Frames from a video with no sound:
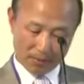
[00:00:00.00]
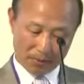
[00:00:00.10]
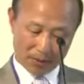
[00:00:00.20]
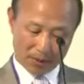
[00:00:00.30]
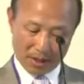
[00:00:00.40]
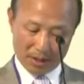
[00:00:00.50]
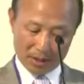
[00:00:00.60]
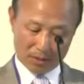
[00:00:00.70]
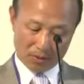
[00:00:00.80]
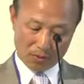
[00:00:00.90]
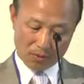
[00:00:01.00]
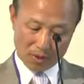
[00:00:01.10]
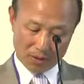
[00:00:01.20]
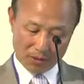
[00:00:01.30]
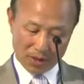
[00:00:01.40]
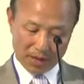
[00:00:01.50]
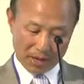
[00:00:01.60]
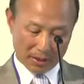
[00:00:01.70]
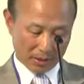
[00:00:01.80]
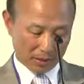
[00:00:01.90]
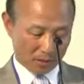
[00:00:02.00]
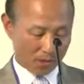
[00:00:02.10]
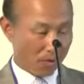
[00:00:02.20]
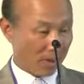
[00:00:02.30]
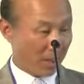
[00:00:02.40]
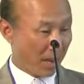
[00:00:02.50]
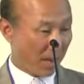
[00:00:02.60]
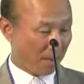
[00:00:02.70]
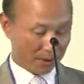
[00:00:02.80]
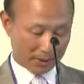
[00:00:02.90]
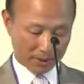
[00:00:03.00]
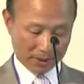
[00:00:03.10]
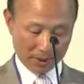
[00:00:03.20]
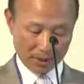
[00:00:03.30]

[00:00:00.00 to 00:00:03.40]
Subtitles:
for scholars who are looking at what happens